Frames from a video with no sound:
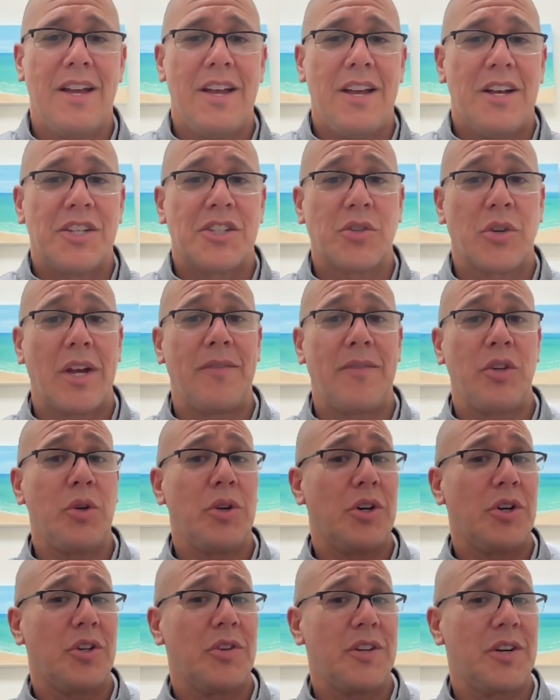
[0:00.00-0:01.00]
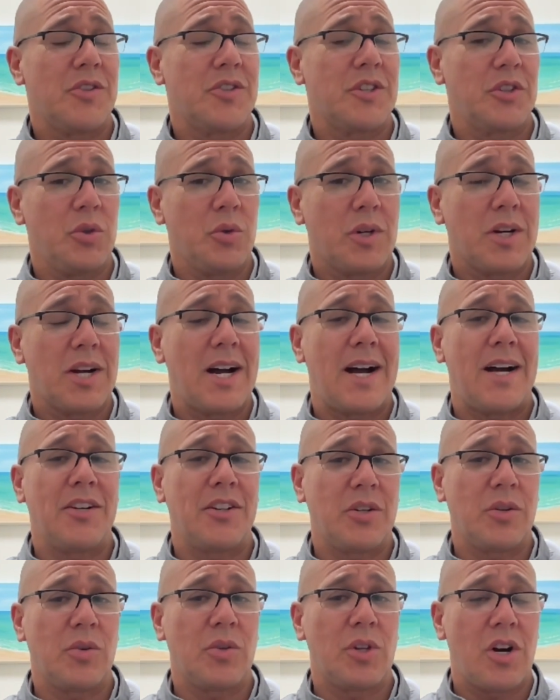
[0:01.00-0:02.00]
So have you heard there's a new
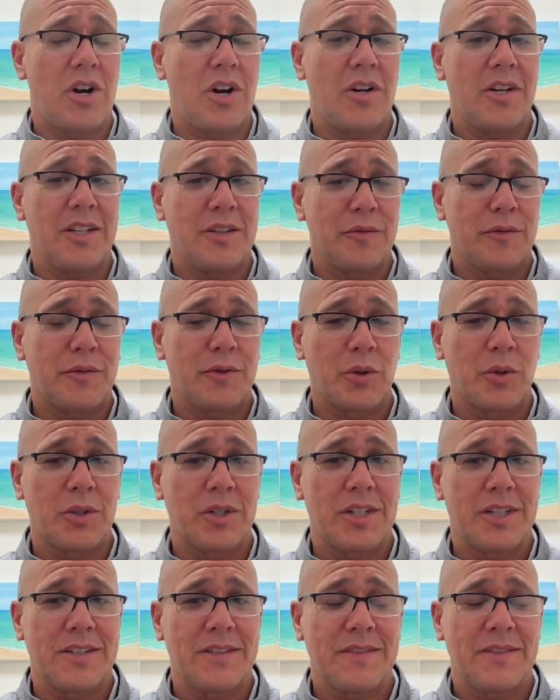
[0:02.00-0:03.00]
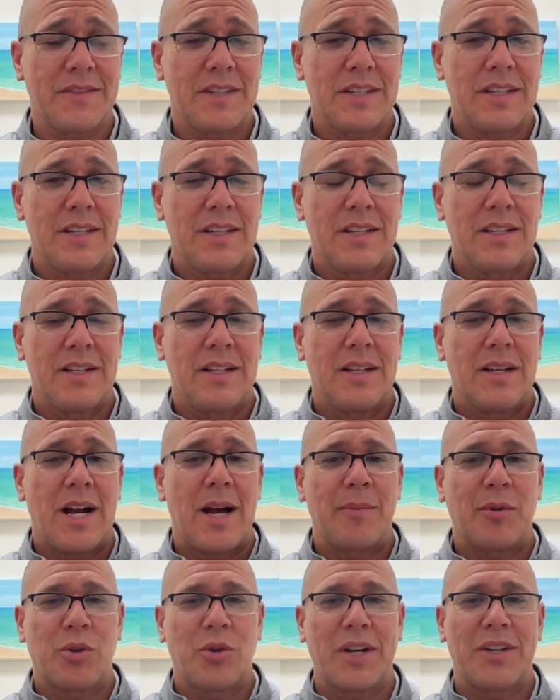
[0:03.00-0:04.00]
condo law in Florida?
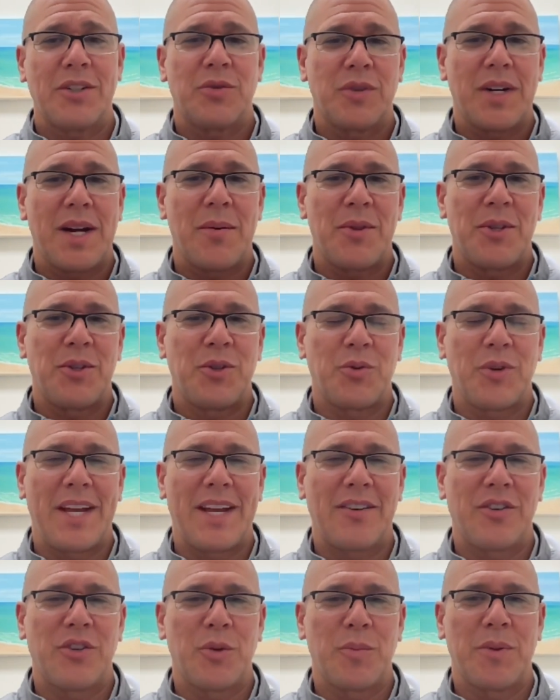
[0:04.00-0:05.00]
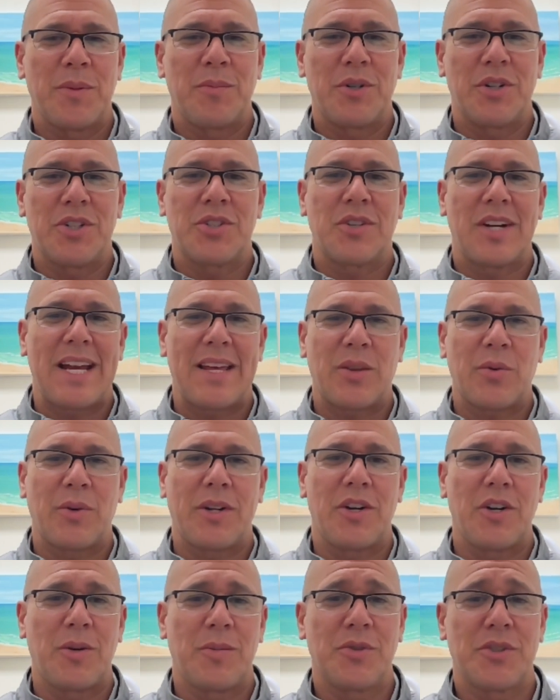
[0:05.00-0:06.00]
I'm Craig Duran with the Duran Group at Berkshire Hathaway
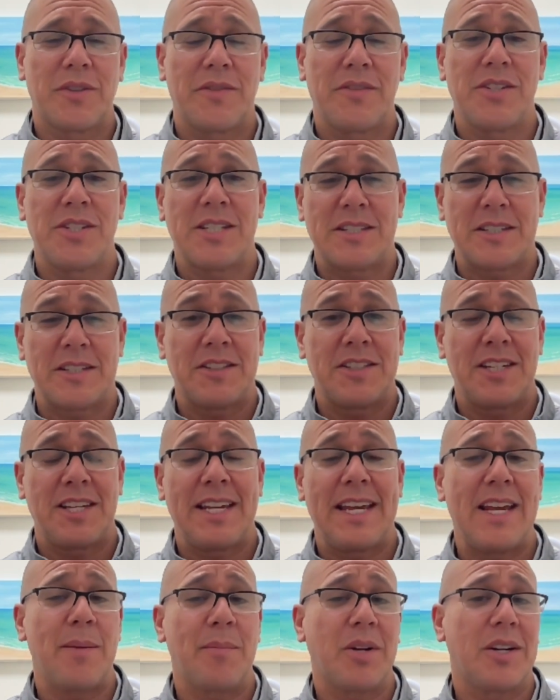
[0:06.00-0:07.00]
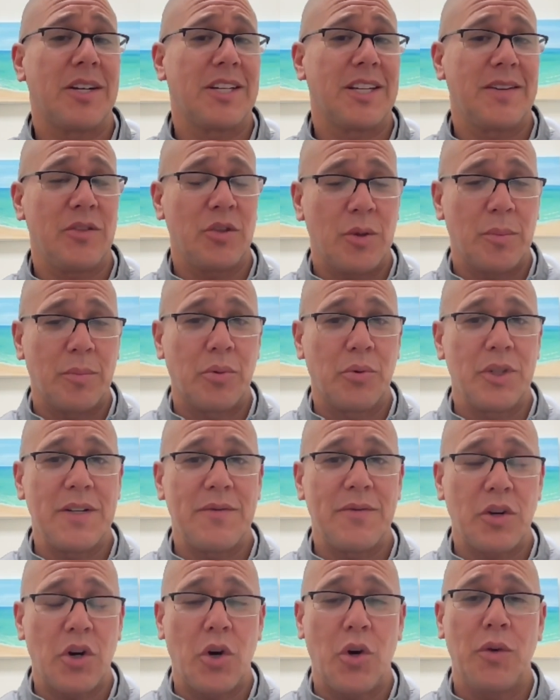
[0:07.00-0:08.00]
Home Services, and today I'm going to give you a
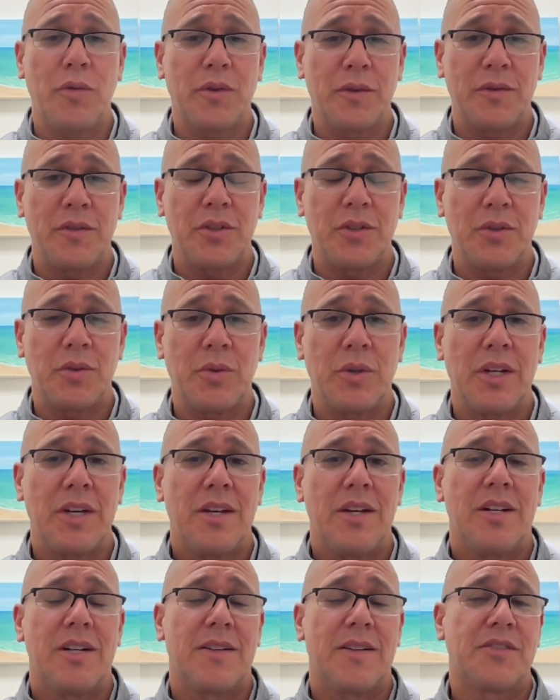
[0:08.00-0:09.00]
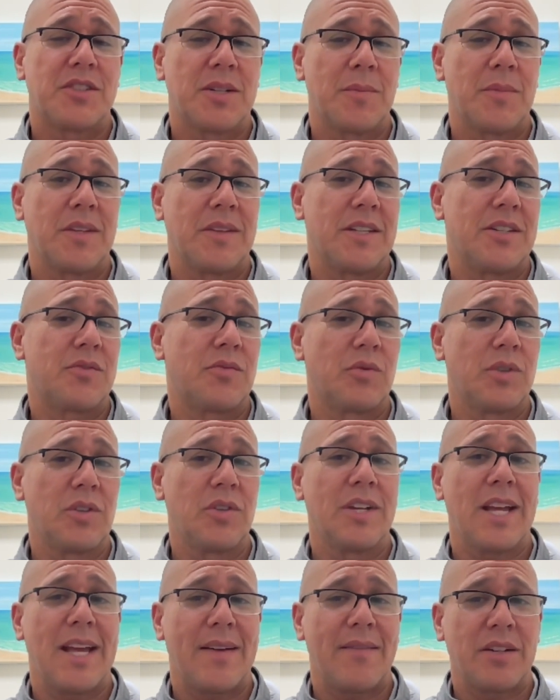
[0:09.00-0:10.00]
brief overview of something that's
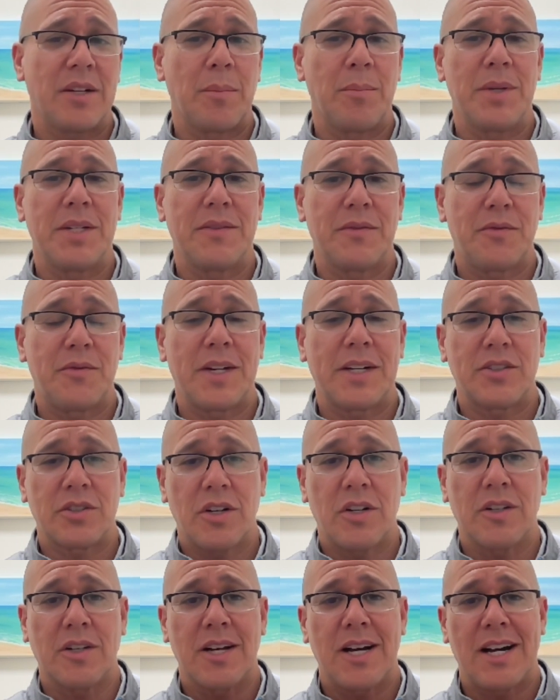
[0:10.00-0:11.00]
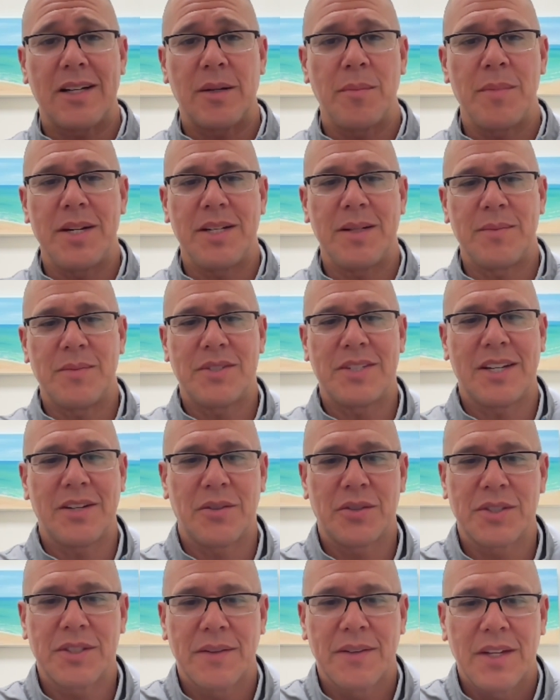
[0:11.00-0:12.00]
really having a big effect on condominium sales.